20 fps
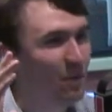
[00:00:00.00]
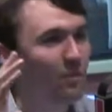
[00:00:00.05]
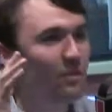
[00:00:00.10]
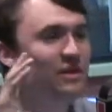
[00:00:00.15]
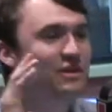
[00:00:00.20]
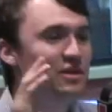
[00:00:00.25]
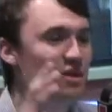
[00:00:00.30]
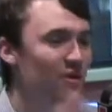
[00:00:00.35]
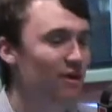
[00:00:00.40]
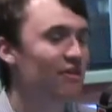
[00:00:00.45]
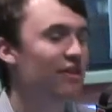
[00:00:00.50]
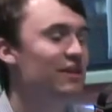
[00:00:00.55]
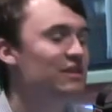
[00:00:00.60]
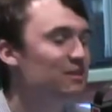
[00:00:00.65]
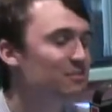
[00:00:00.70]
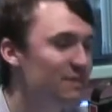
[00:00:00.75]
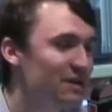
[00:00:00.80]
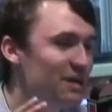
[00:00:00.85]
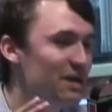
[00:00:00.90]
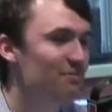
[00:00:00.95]
Well, we do, and that's a
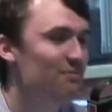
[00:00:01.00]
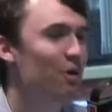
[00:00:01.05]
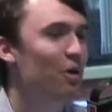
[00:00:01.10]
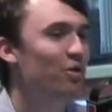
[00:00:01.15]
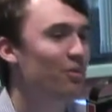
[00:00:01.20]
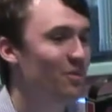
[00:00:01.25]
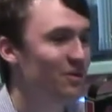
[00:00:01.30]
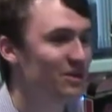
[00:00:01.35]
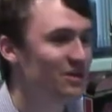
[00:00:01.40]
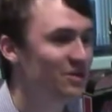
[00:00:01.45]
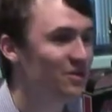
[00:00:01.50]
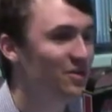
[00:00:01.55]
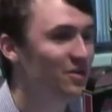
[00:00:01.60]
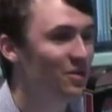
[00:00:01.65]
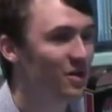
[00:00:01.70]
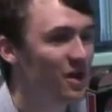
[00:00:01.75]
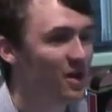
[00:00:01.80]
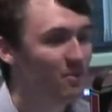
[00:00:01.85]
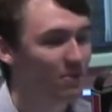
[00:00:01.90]
big component of what we do.